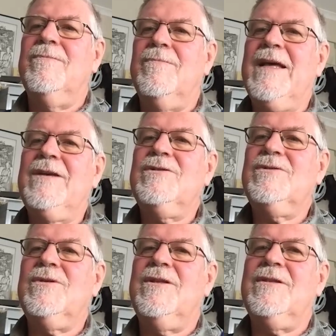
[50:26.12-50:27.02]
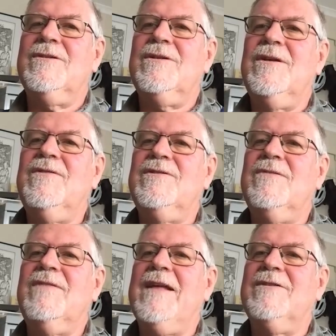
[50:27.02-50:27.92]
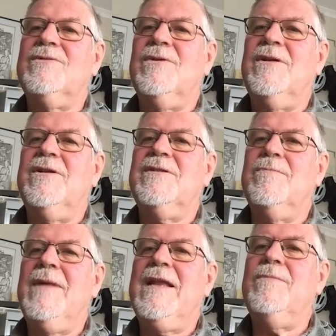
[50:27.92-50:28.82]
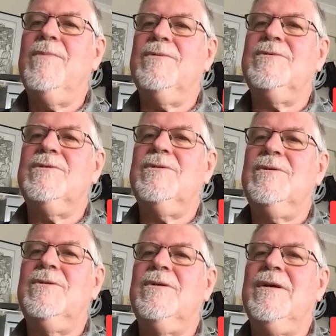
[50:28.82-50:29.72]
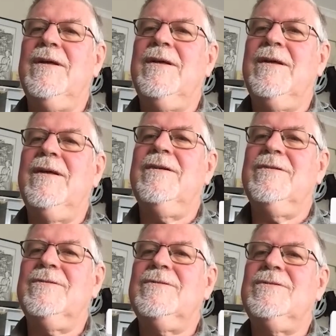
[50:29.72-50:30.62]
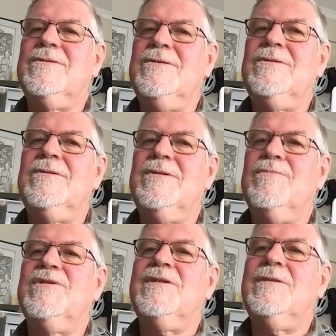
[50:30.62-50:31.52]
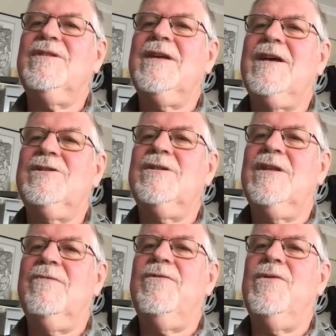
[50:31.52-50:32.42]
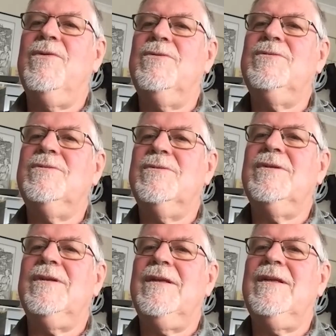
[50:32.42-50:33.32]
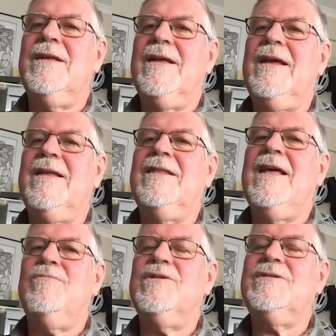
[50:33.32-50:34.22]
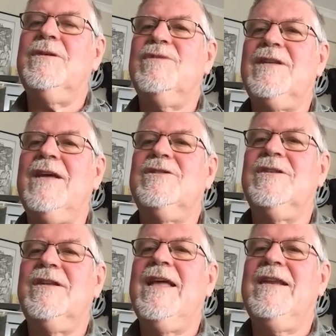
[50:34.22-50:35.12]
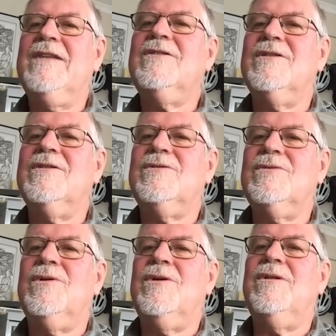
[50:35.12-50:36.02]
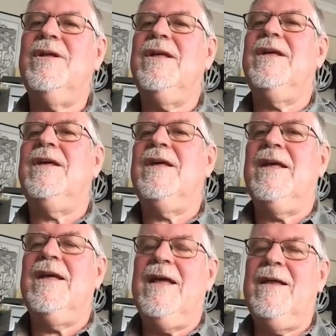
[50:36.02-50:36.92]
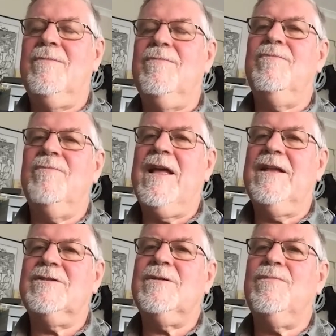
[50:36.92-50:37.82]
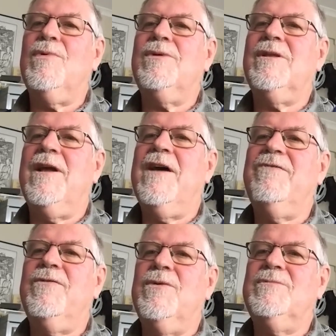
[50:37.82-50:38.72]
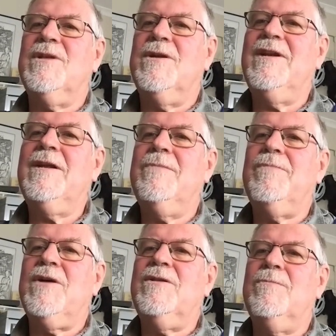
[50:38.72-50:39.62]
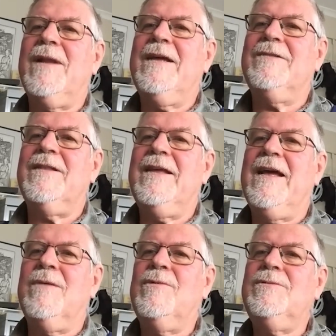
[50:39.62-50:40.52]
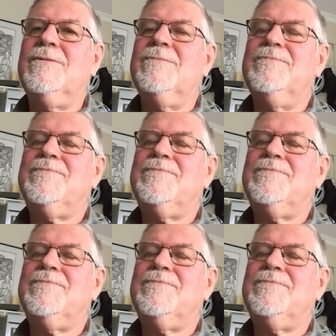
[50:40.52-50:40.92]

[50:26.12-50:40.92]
making sure that the surface of that soil is amenable to the precipitation that falls, and that precipitation can enter the soil and support the life forms that are in it, both the plants and the animals,